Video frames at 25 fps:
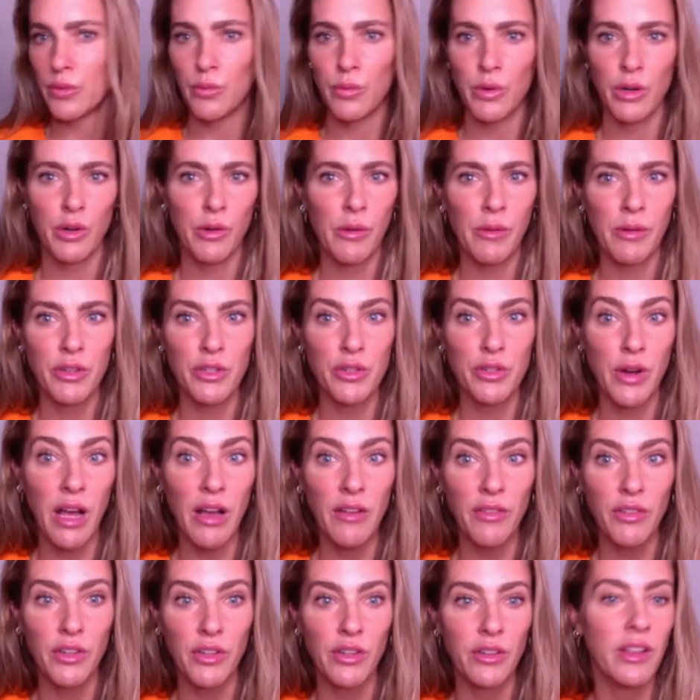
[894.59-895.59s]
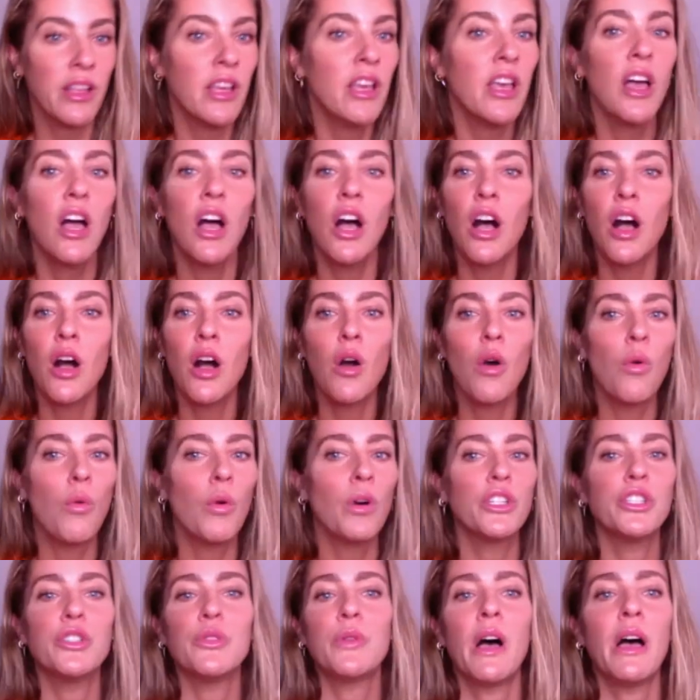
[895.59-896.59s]
Where do I want to travel?
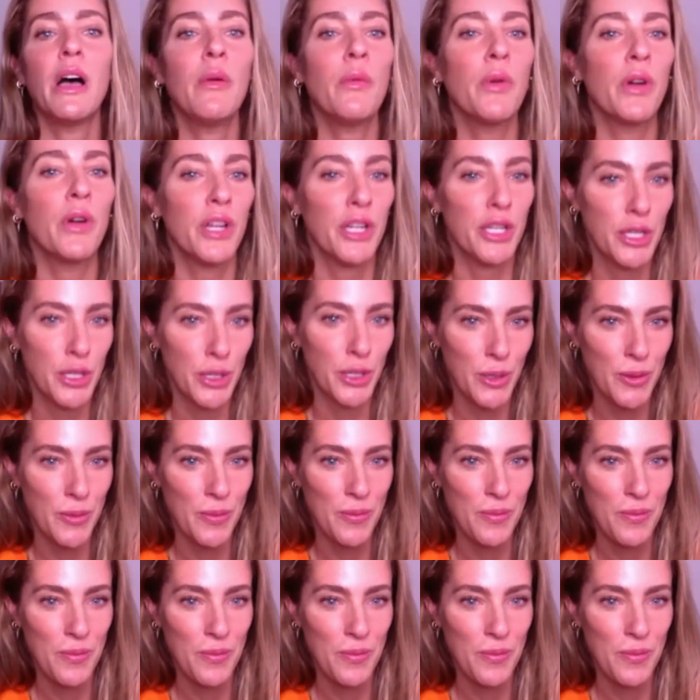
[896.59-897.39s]
What do I want to do?